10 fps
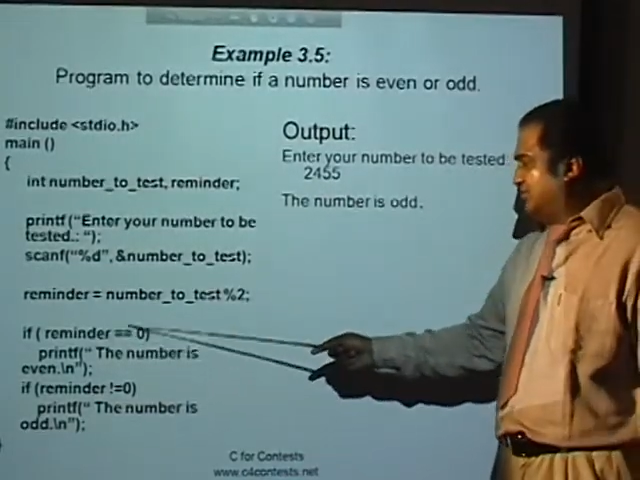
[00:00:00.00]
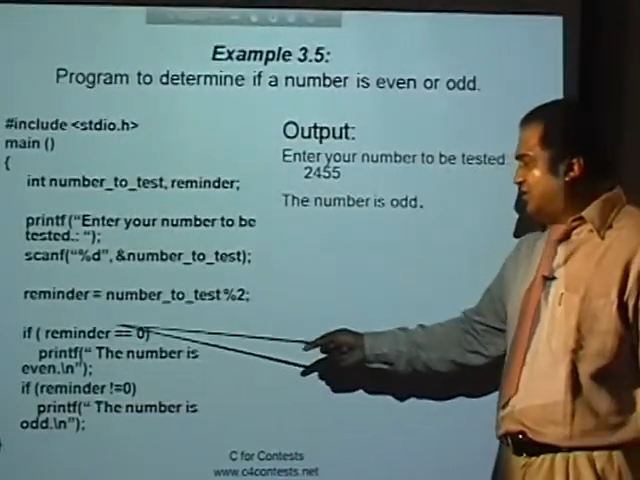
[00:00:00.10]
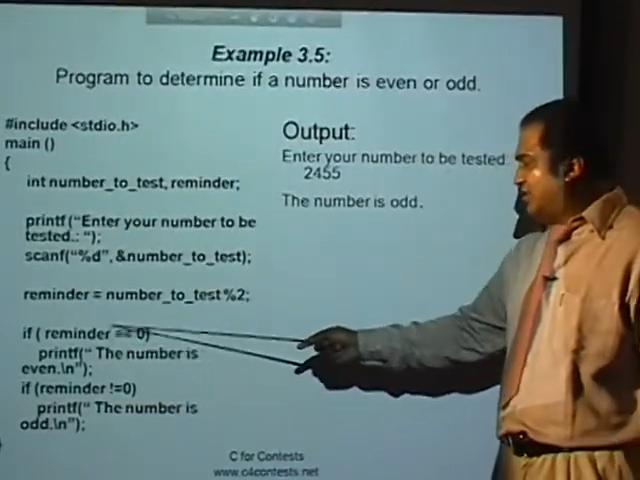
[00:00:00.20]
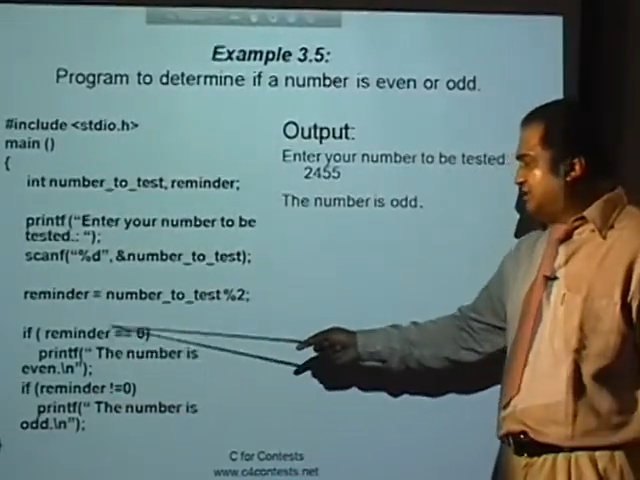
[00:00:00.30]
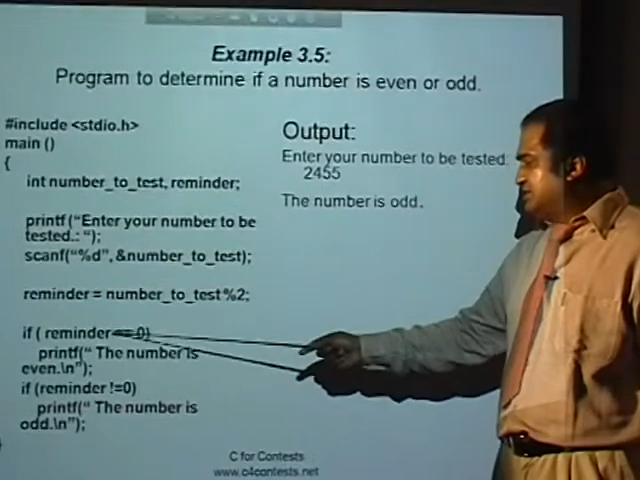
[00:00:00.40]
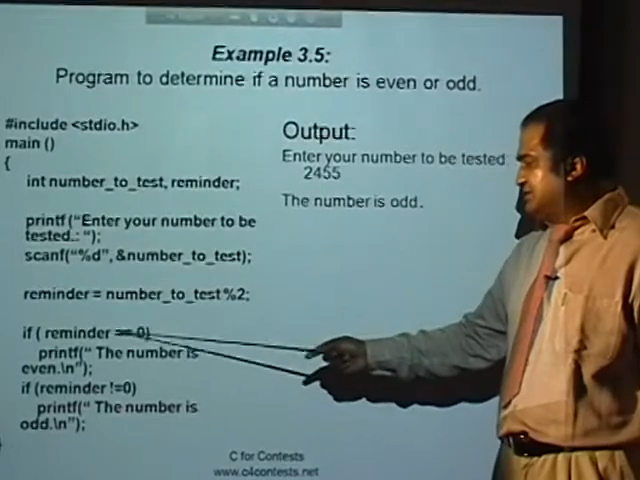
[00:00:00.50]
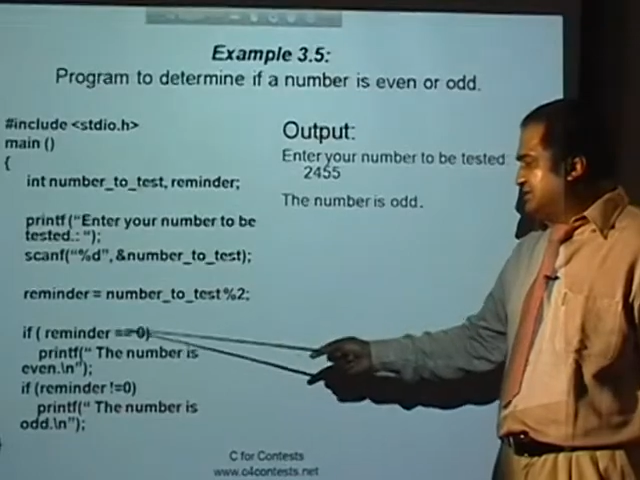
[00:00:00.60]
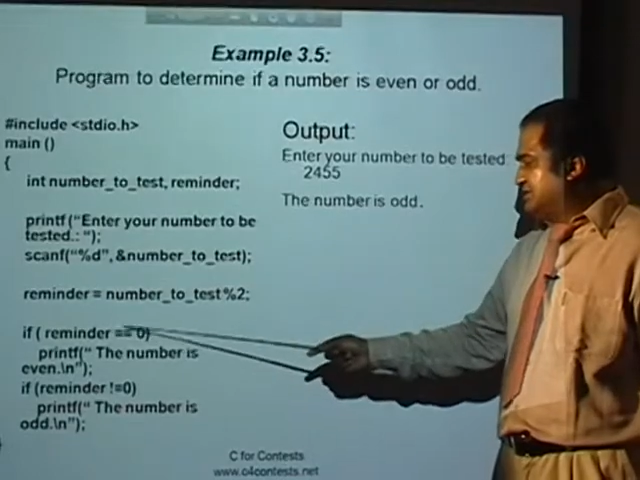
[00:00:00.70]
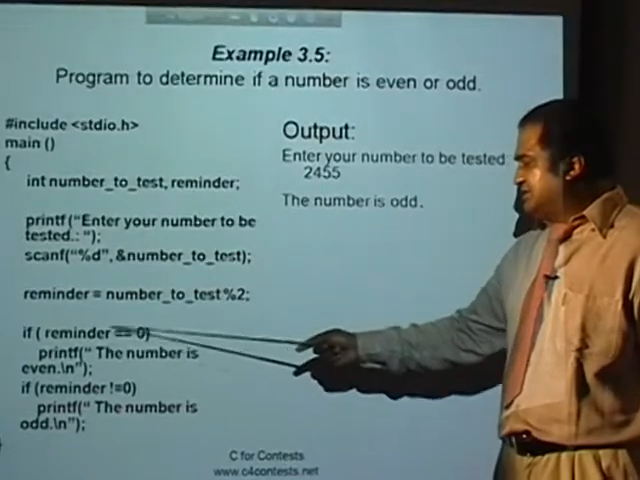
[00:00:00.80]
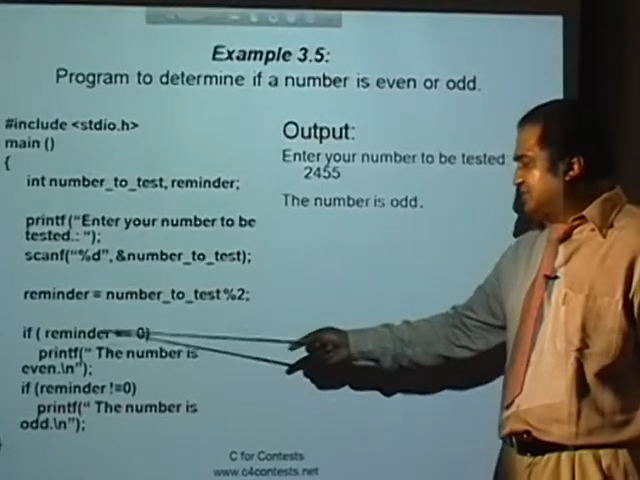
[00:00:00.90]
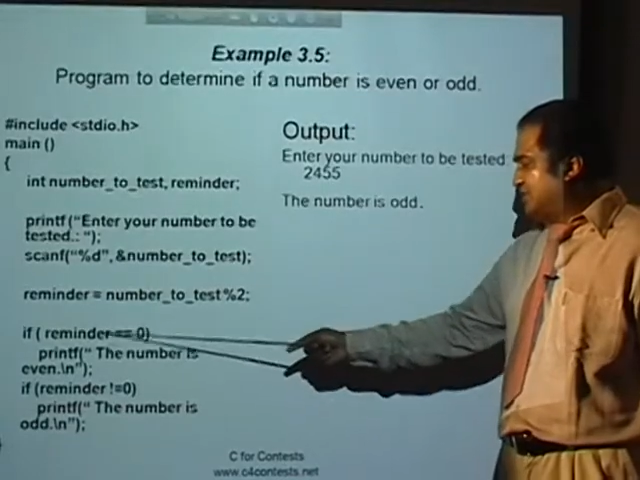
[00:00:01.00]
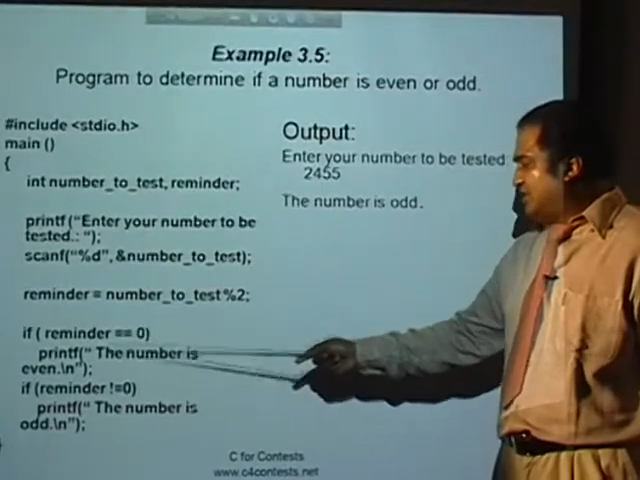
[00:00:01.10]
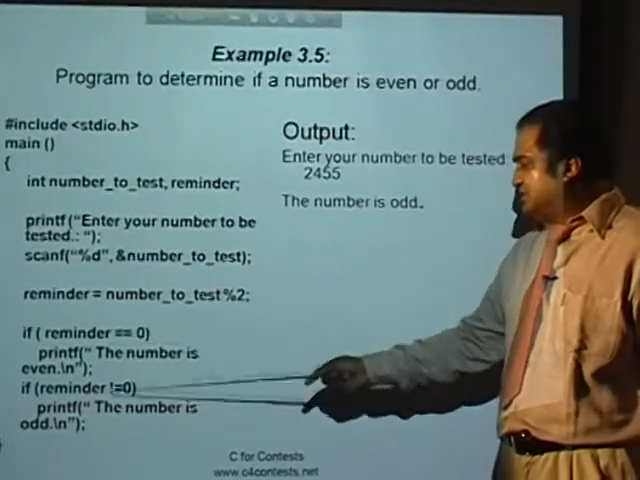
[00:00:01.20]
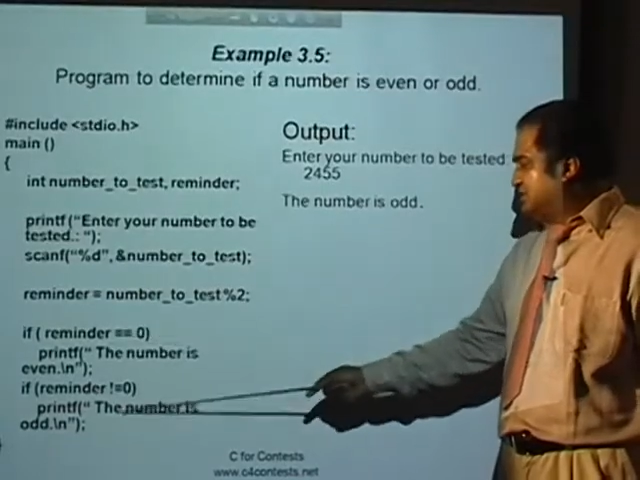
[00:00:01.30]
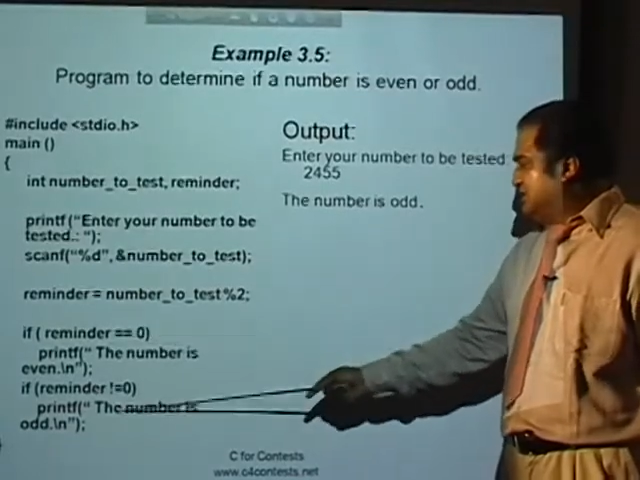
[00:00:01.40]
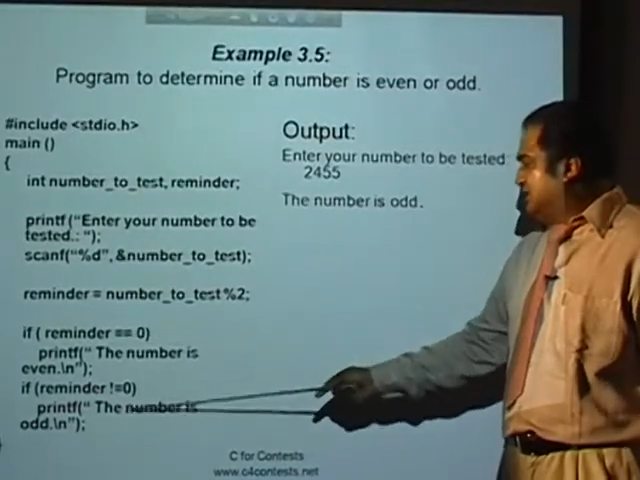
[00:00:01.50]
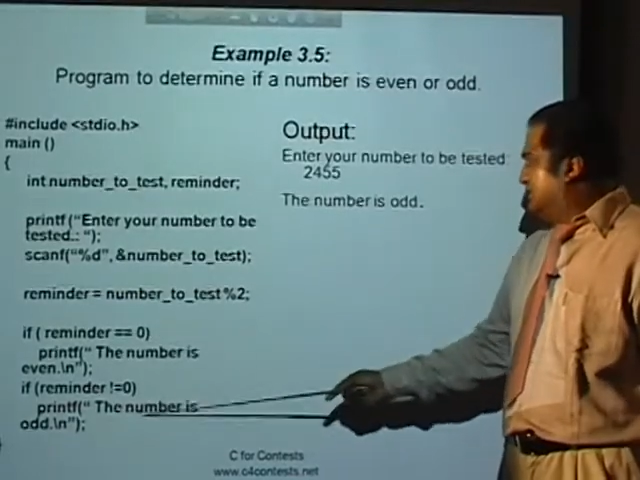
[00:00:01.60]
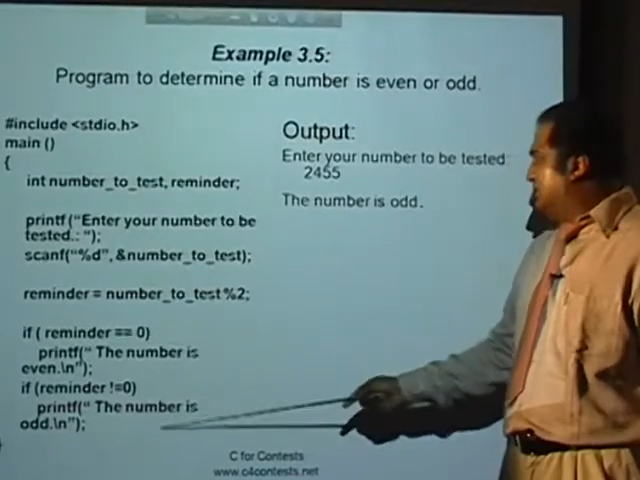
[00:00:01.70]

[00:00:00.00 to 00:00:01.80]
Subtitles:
false, and if this is false, the